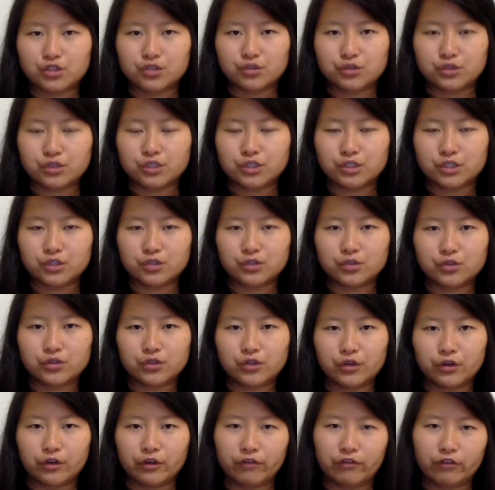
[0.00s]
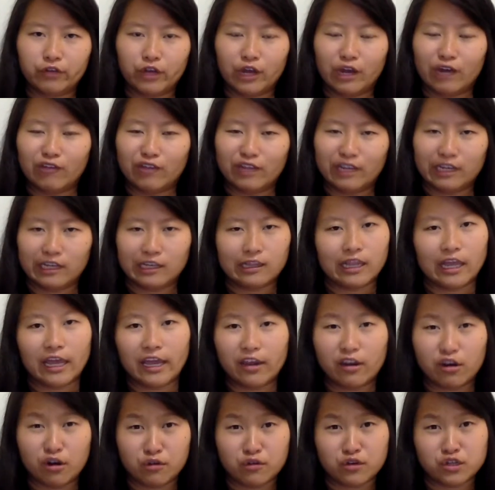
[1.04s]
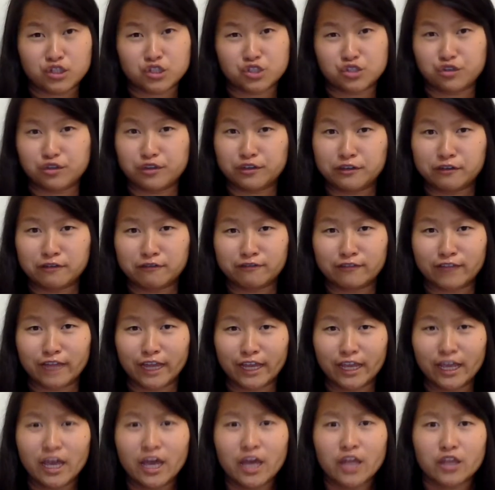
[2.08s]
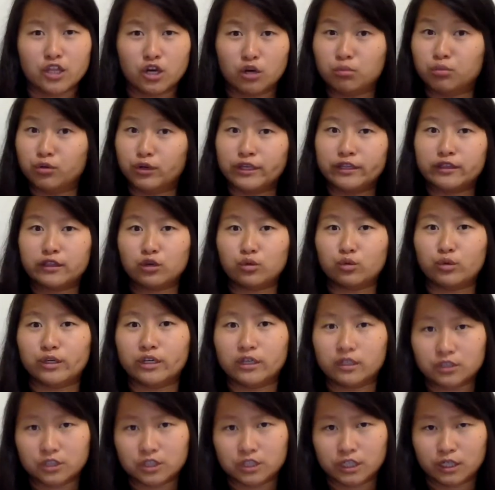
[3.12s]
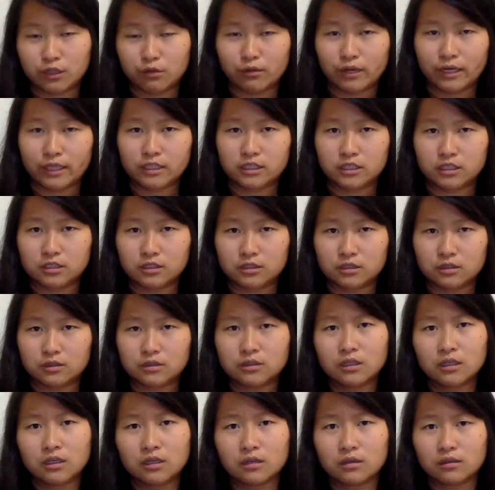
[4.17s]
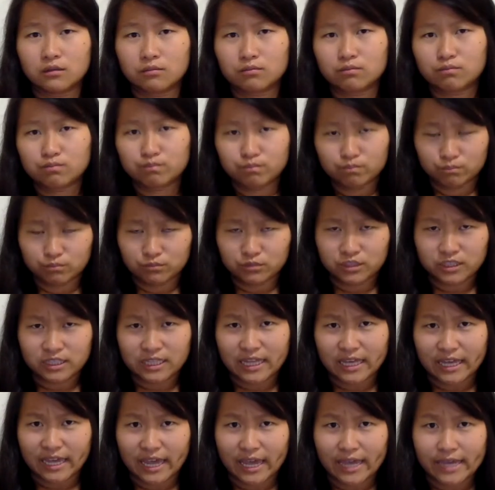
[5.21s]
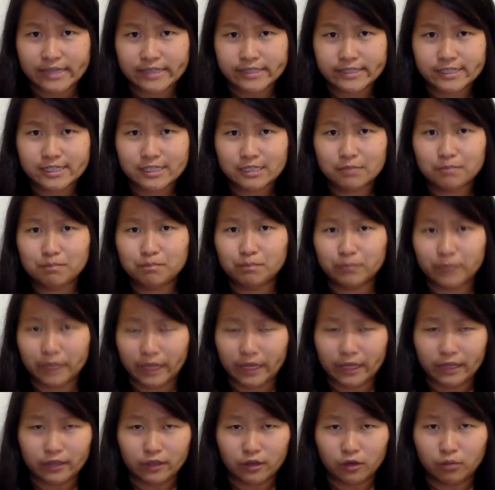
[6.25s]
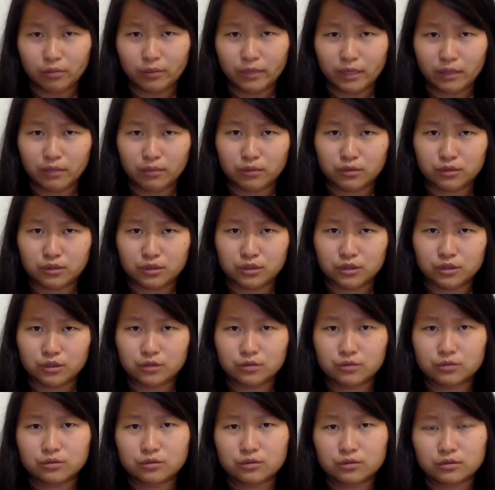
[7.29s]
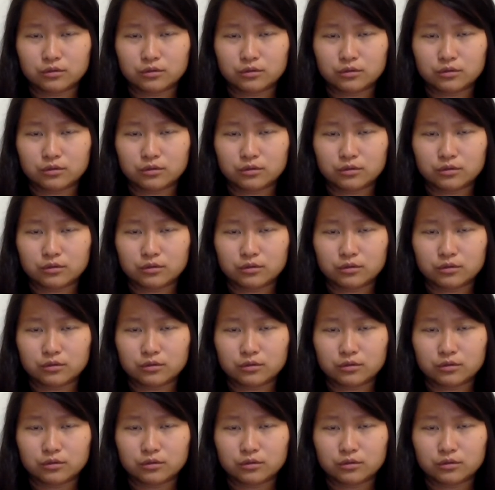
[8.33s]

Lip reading: you to, if you have any layovers during your flight, they'll bring the wheelchair right to the gate, and you'll be able to